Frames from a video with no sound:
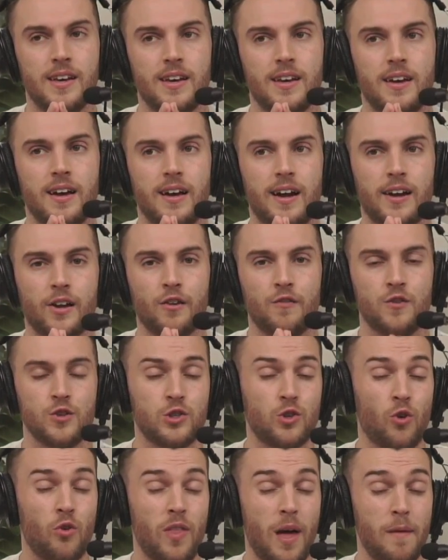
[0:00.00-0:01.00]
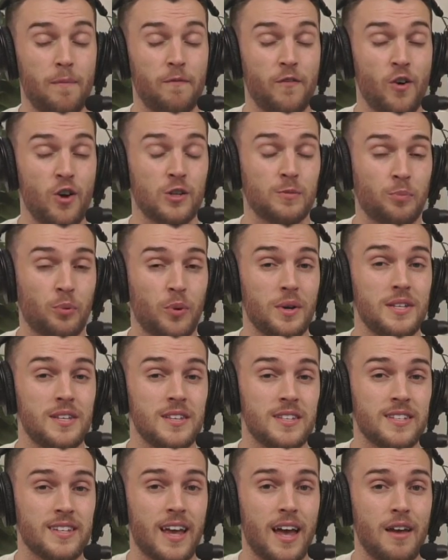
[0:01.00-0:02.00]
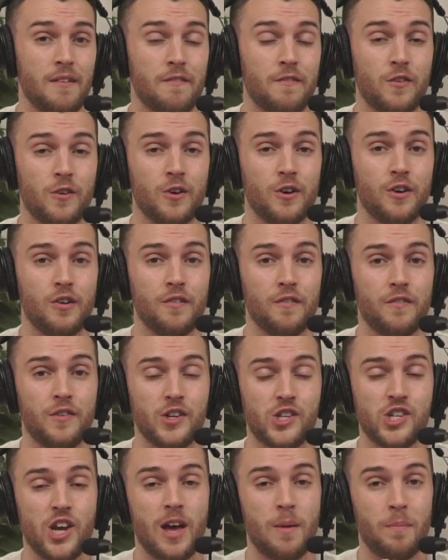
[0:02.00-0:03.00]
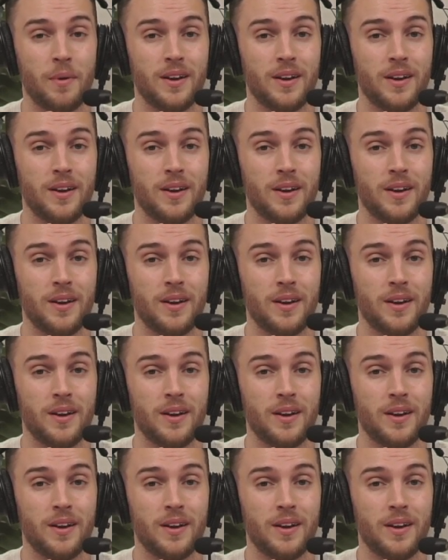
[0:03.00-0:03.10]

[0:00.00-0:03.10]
I don't know if you saw that first preseason game for Chet,